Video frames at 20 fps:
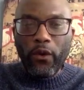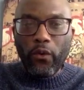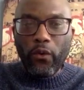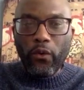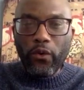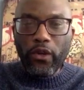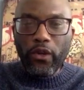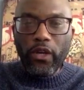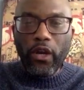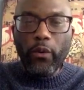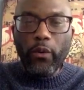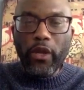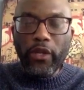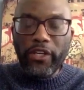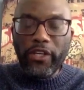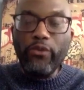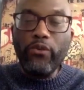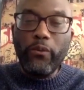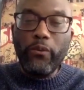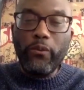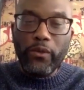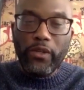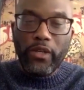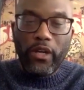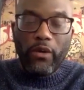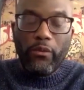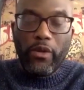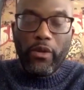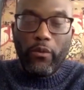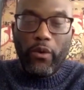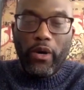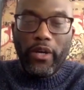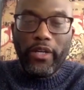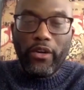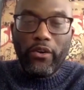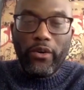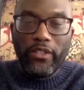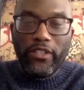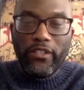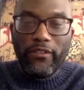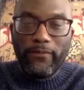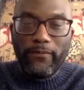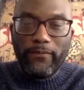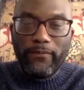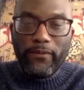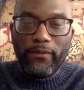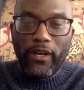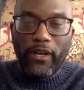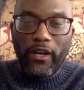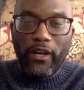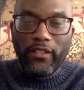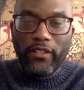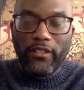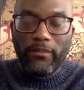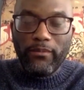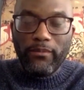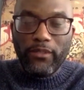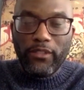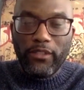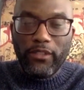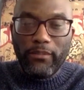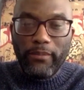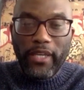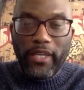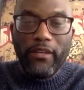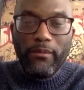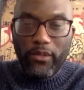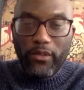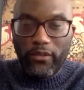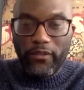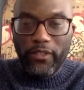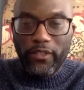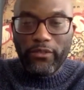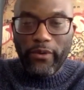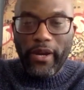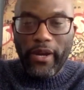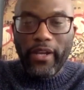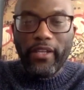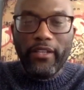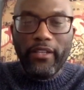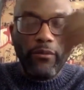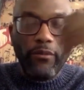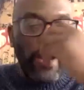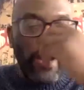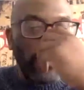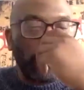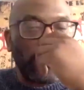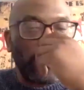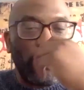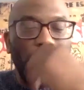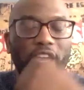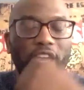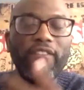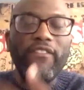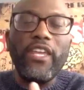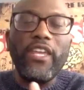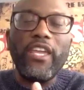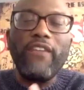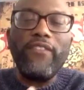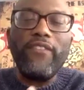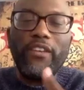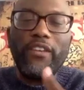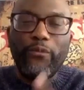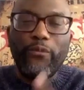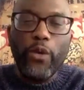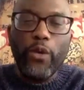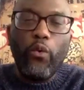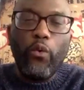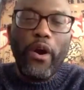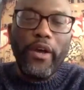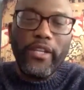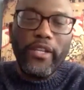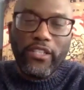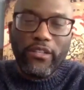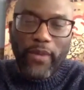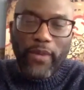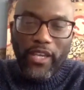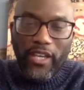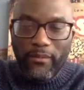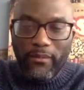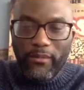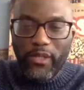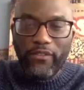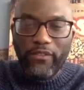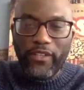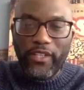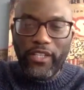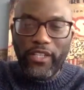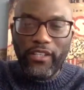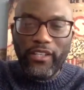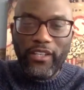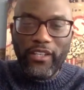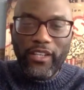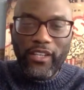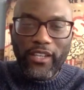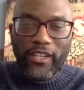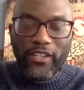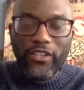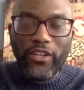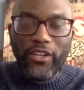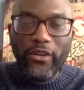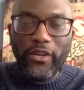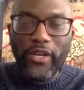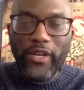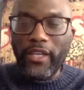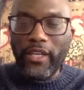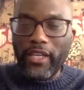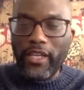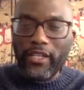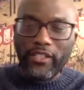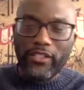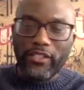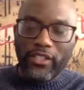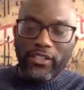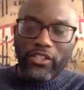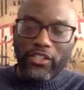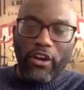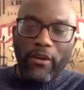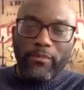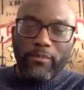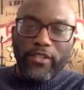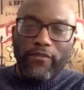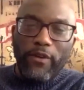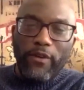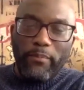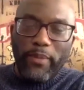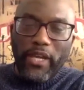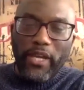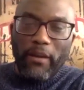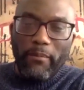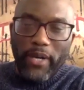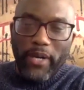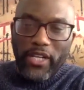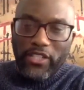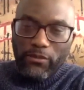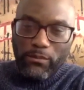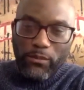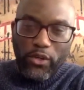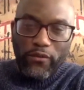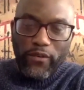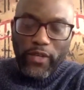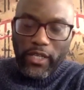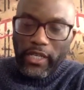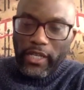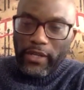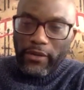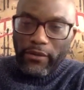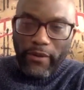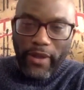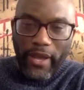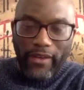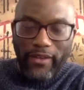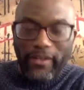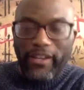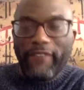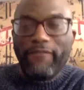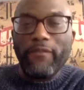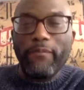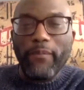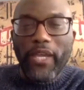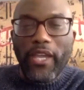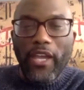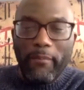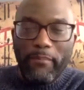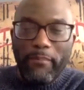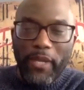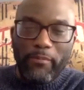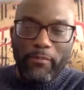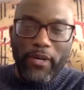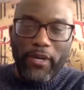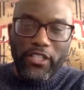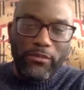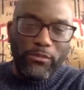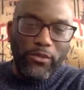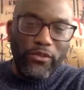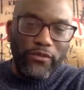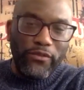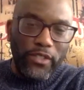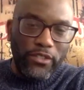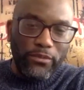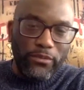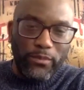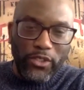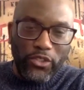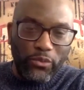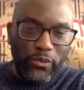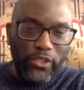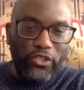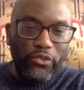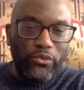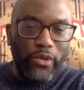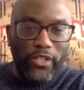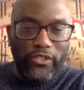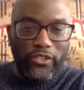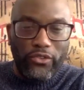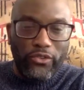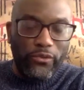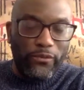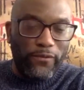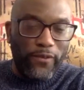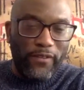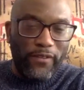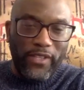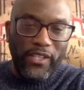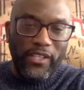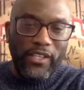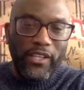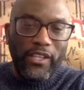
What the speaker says: want to go into to making movies, right? So even if we wanted to make a movie, in terms of a bigger budget movie, and around, like for me, a big budget movie is between 200 250,